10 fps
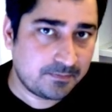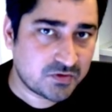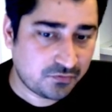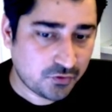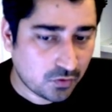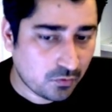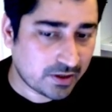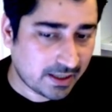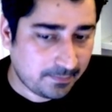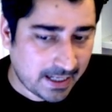So if you don't want the
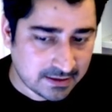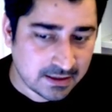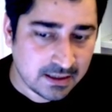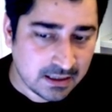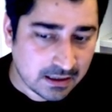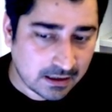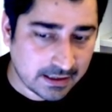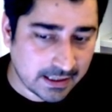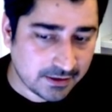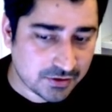impact,
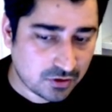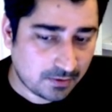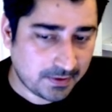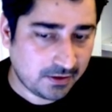create this copy.